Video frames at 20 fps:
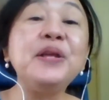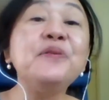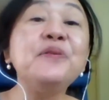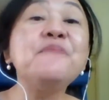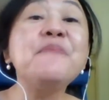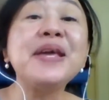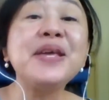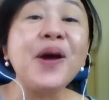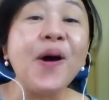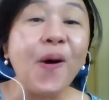you
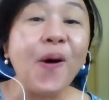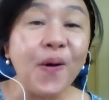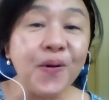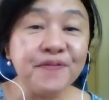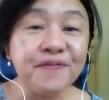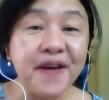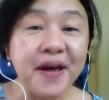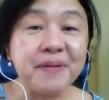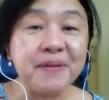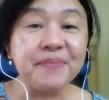make your
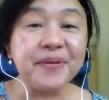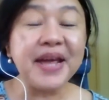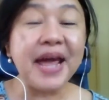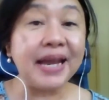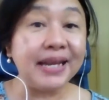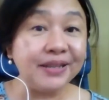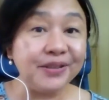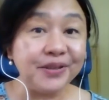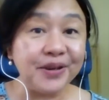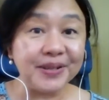own fabric
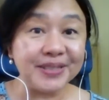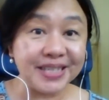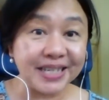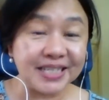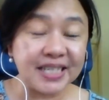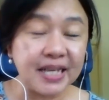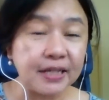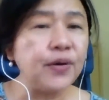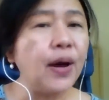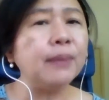and you're
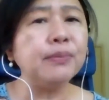successful.